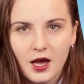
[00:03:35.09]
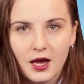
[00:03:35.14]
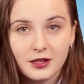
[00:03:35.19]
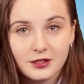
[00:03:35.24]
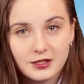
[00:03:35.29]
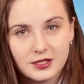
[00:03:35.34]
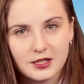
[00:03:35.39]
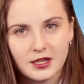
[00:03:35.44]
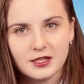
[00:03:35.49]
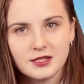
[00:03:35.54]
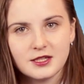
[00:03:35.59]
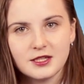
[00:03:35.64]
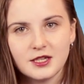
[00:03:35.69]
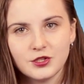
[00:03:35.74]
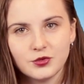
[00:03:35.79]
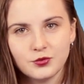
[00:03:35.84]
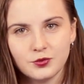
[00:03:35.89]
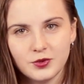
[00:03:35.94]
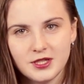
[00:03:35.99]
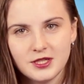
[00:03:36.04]
LTS
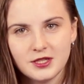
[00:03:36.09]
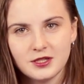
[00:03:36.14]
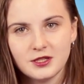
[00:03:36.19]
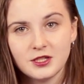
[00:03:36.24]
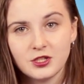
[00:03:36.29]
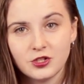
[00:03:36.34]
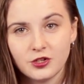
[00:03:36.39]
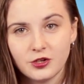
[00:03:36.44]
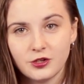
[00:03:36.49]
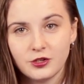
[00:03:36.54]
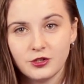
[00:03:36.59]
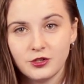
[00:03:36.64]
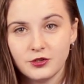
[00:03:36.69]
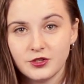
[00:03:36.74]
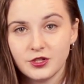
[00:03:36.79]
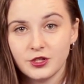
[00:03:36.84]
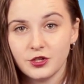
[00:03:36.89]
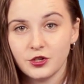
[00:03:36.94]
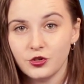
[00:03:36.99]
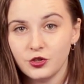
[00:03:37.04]
has recently started
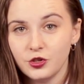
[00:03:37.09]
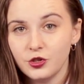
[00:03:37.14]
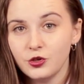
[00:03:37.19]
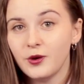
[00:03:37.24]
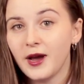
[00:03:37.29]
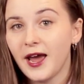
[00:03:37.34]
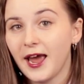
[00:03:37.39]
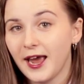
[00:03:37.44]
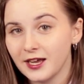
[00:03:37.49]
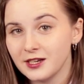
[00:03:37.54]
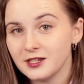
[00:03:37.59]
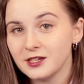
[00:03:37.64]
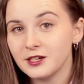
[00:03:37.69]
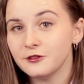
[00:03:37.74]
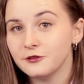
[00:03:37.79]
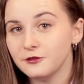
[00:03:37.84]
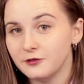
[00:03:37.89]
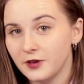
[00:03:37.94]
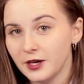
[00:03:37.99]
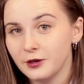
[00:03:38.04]
using a new
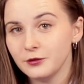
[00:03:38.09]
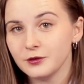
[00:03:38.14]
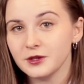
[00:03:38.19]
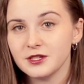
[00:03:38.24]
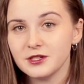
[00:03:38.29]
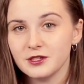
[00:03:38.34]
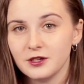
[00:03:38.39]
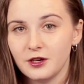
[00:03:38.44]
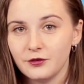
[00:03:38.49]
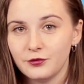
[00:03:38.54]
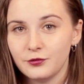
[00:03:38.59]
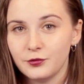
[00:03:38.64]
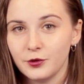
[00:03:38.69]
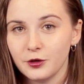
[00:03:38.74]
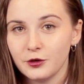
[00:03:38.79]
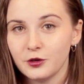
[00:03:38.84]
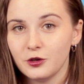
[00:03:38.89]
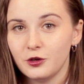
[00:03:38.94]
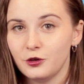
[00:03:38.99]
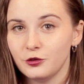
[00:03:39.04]
antivirus
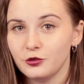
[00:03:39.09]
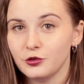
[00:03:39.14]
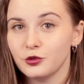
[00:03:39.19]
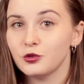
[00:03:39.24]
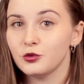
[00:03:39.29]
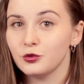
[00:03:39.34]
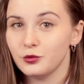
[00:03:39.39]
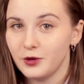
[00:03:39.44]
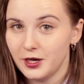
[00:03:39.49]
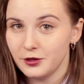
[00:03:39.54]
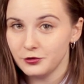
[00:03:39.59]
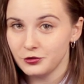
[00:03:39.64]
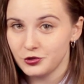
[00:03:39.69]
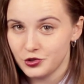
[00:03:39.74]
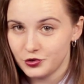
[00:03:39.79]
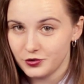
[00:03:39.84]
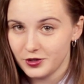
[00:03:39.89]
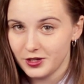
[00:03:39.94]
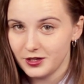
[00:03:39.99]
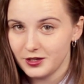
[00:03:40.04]
software called
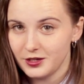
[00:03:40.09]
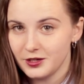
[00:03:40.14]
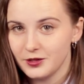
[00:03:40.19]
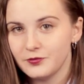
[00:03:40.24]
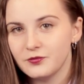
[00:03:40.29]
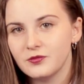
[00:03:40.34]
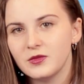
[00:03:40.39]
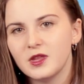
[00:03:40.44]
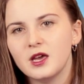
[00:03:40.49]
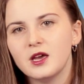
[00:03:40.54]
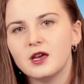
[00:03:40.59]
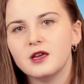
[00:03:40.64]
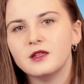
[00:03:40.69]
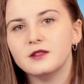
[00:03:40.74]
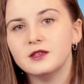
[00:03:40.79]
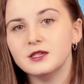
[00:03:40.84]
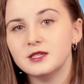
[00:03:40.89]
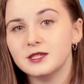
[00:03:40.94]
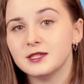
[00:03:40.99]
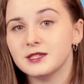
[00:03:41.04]
CrowdStrike.
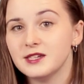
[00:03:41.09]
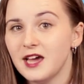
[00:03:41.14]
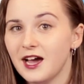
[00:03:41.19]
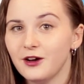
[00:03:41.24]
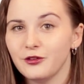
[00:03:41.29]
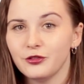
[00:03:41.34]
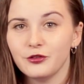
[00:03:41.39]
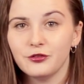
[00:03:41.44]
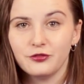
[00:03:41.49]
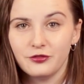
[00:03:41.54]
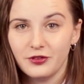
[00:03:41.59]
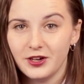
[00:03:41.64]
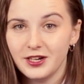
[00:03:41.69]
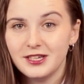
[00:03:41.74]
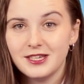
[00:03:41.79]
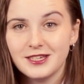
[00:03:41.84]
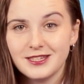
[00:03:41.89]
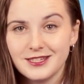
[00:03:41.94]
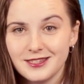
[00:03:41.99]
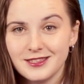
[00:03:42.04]
This is now the
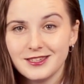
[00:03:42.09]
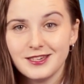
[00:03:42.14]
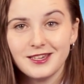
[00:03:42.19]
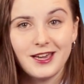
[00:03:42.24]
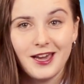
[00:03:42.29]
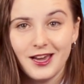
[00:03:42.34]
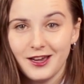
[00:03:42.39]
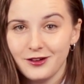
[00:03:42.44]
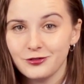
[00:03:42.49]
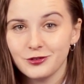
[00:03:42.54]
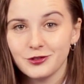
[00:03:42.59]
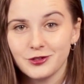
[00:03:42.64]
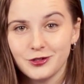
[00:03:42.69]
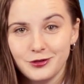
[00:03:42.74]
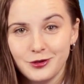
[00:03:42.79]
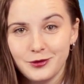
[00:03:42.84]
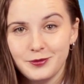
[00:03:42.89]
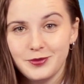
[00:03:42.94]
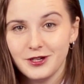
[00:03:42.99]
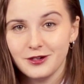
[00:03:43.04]
funniest thing ever
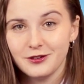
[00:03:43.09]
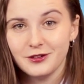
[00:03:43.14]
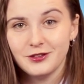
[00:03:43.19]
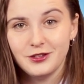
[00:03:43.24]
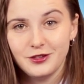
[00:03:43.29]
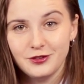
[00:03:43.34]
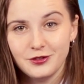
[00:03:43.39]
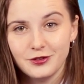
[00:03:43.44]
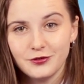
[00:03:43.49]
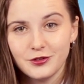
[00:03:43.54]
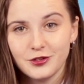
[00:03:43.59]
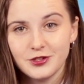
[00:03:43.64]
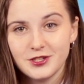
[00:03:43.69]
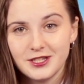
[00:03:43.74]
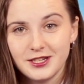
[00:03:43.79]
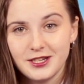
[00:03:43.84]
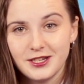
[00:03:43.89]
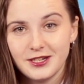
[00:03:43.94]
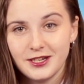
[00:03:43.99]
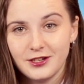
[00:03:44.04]
to appear in the university